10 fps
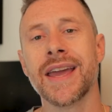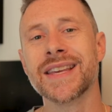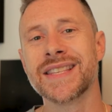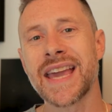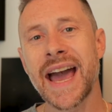
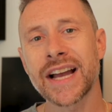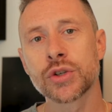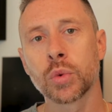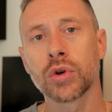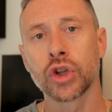is the
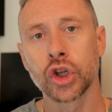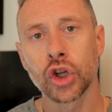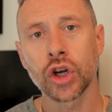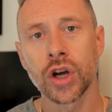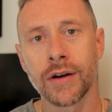actual
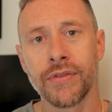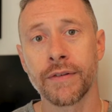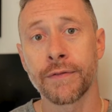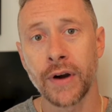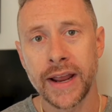look of the
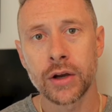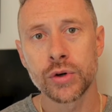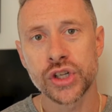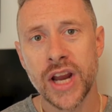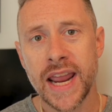
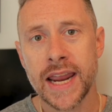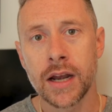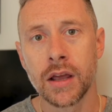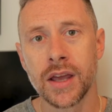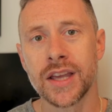Franco chain